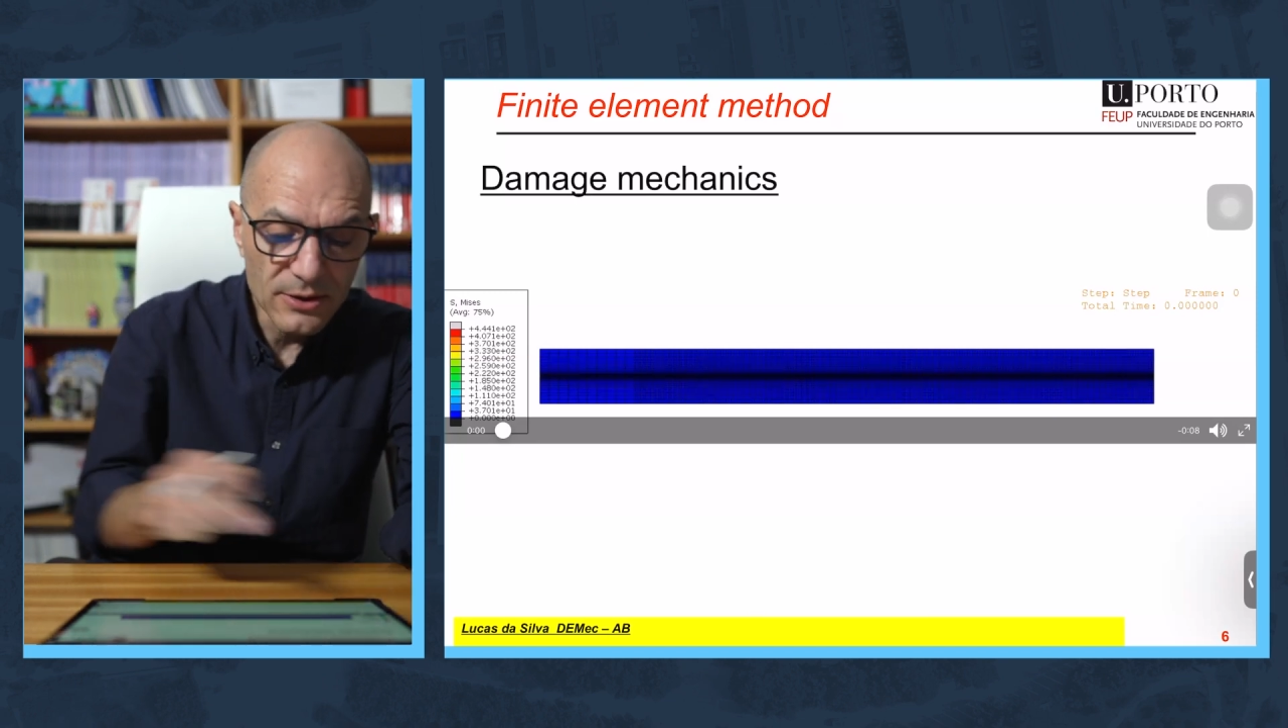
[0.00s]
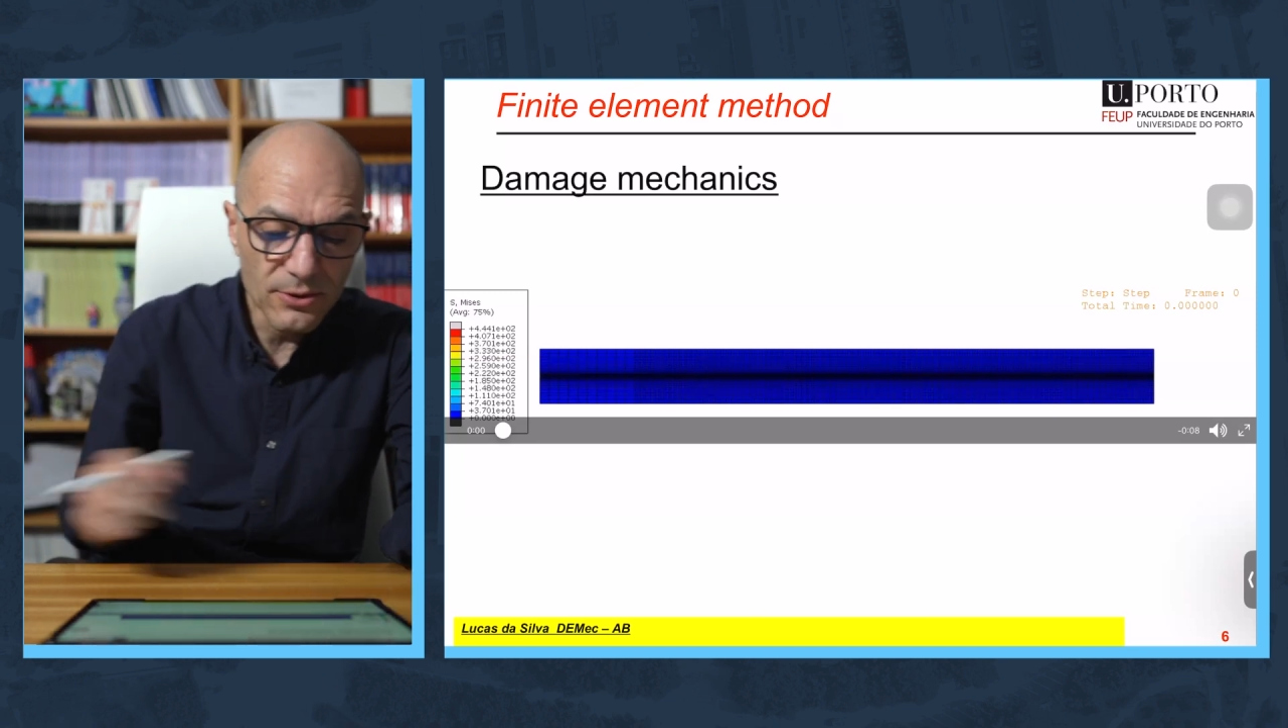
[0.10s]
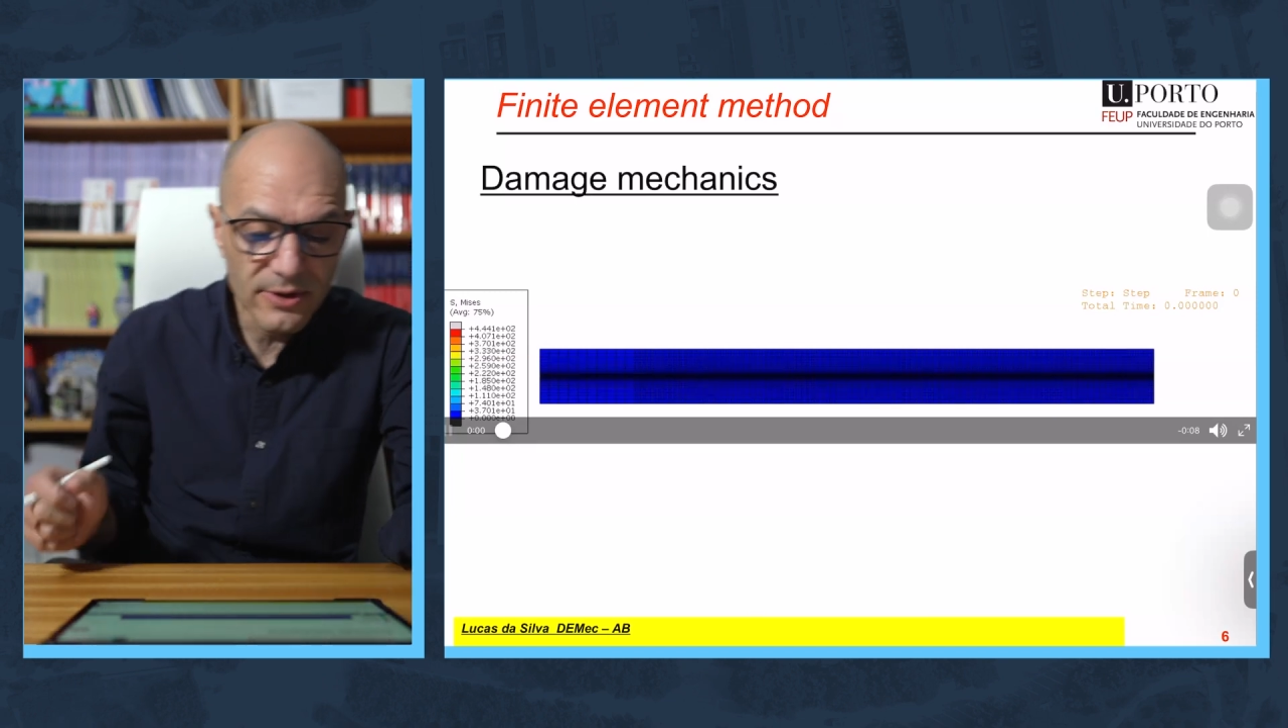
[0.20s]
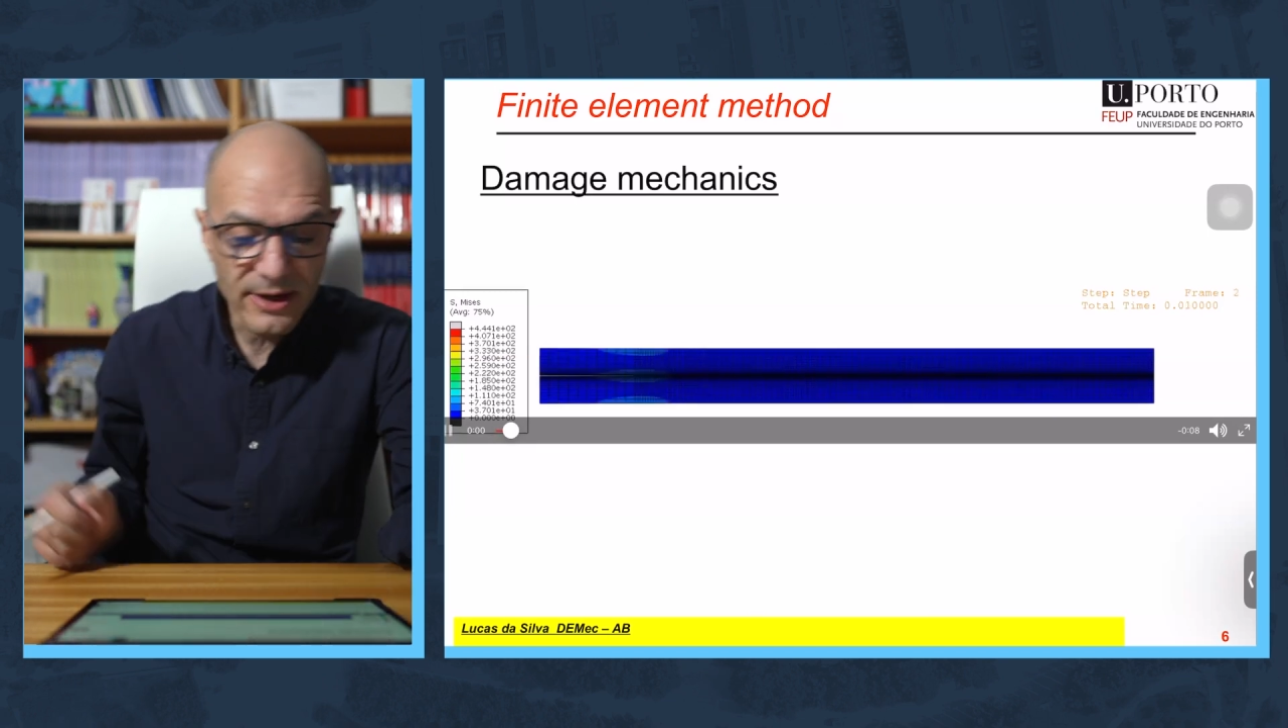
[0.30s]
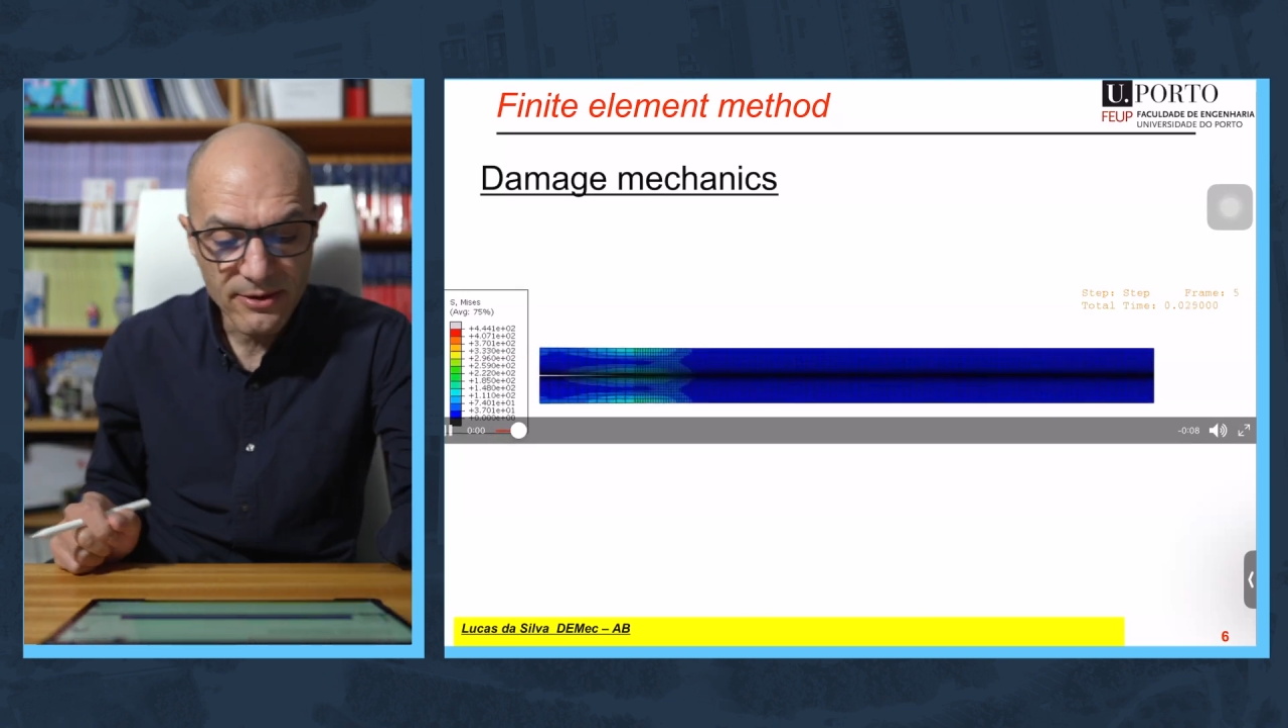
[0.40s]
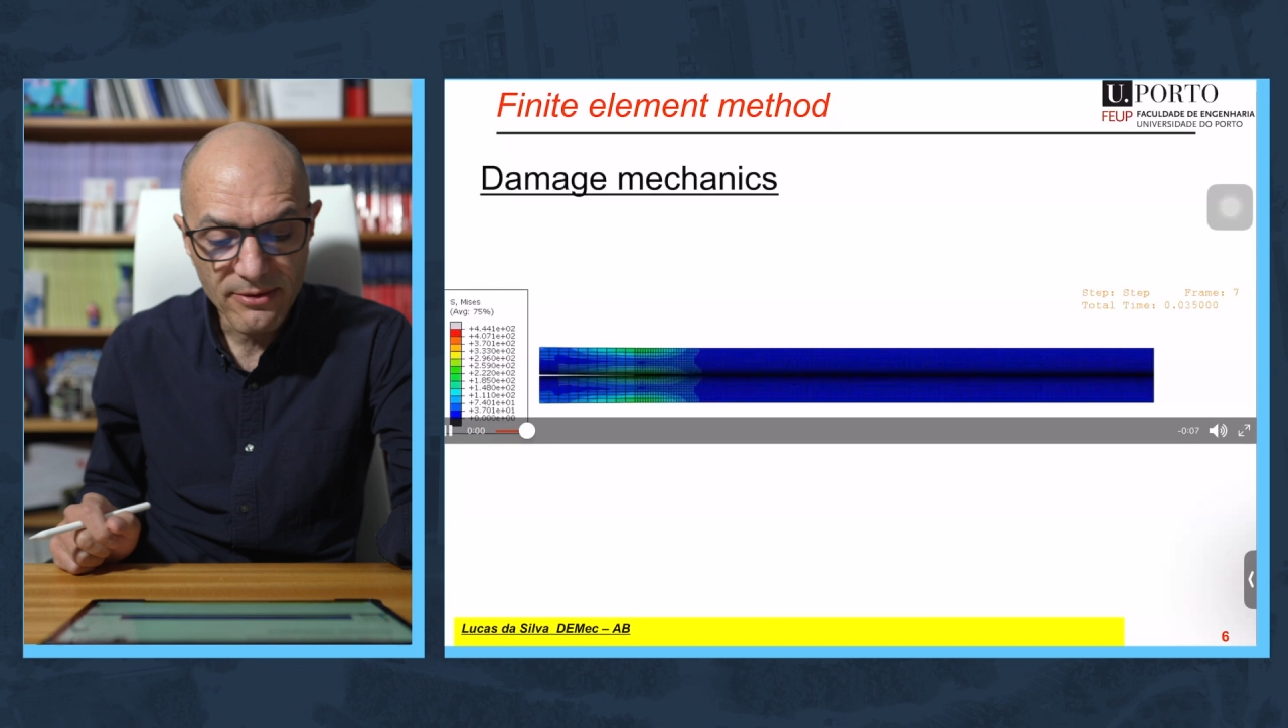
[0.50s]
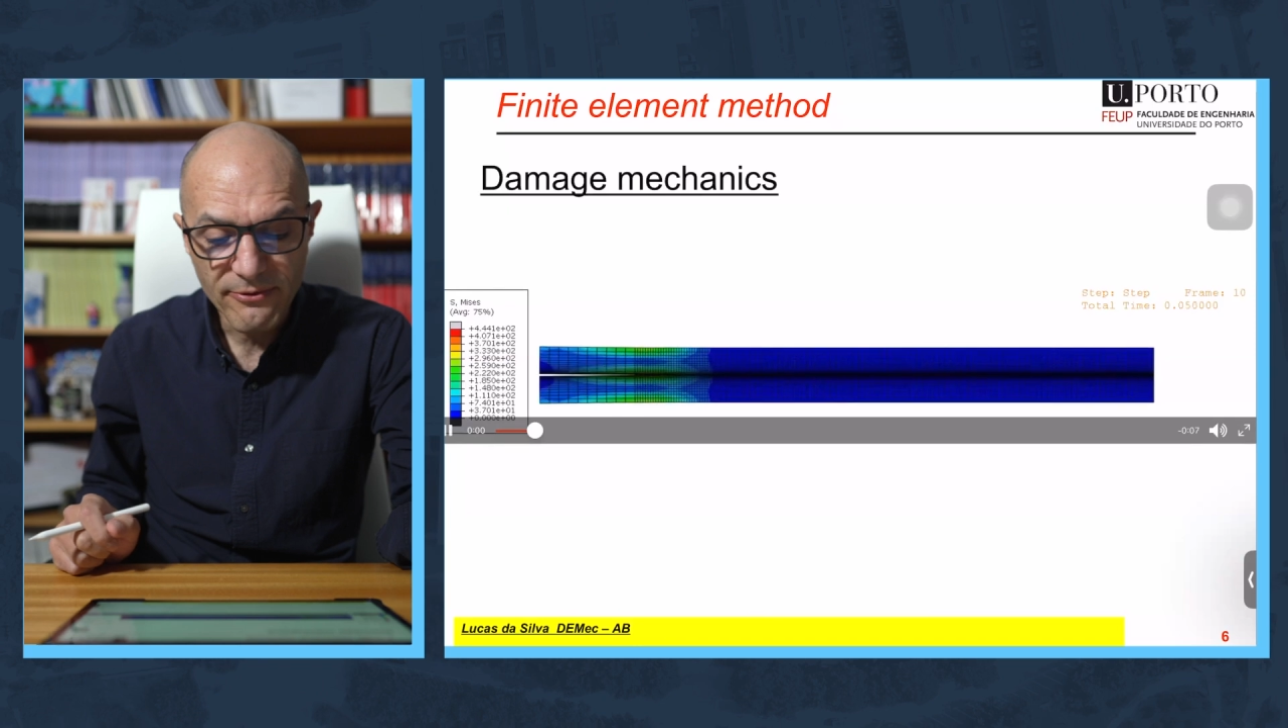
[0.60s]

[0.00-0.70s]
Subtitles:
you can